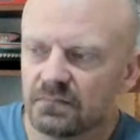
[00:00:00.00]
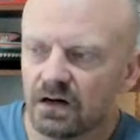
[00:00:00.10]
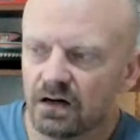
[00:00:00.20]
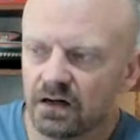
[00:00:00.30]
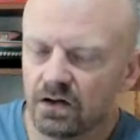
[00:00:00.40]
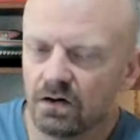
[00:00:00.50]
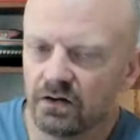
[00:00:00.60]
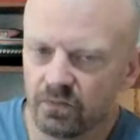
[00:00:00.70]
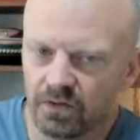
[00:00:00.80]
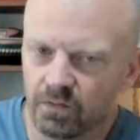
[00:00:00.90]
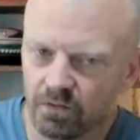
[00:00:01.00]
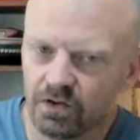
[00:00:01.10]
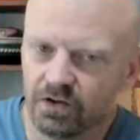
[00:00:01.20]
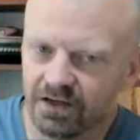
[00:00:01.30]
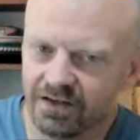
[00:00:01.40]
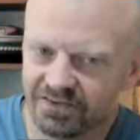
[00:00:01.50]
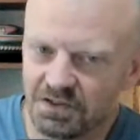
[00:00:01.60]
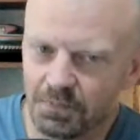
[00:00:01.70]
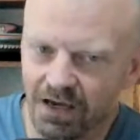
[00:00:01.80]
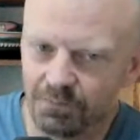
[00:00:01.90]
are going to cause. We were looking into
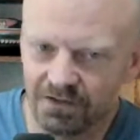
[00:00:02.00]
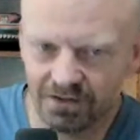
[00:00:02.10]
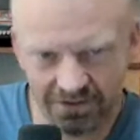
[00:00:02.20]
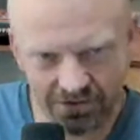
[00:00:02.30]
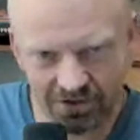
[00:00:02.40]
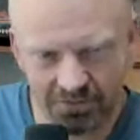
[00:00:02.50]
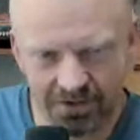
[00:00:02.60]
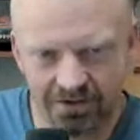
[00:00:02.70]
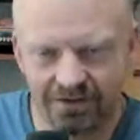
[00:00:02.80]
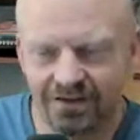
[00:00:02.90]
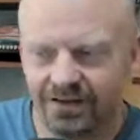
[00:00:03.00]
sleep apnea. I talked about it.